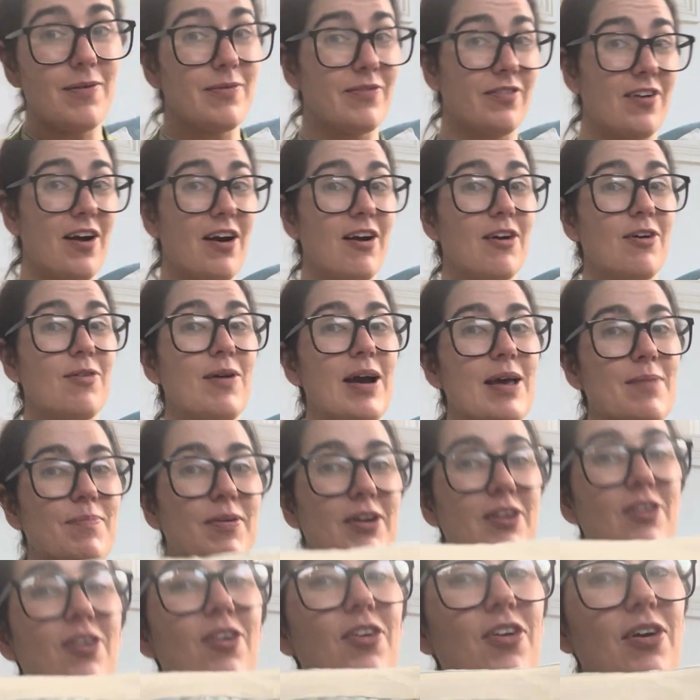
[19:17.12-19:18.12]
far away, but
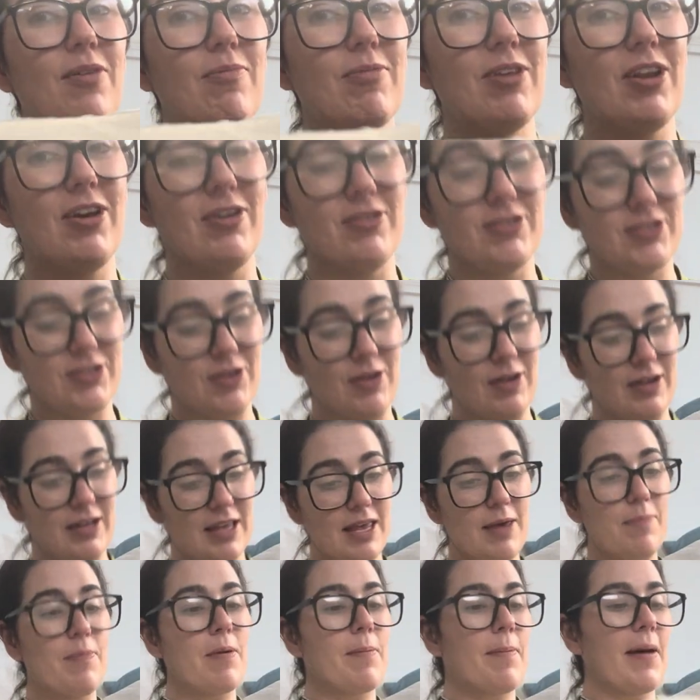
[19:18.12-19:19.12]
not up close, so I'll
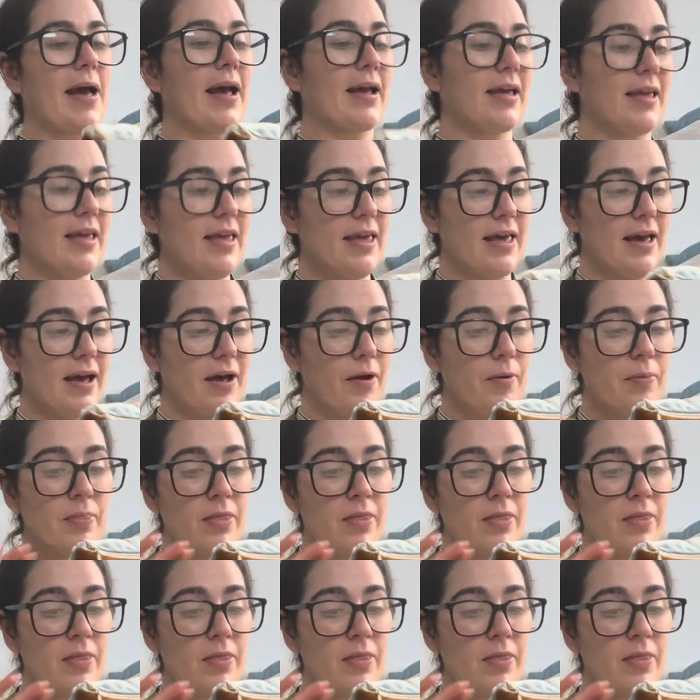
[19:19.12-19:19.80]
keep it back here.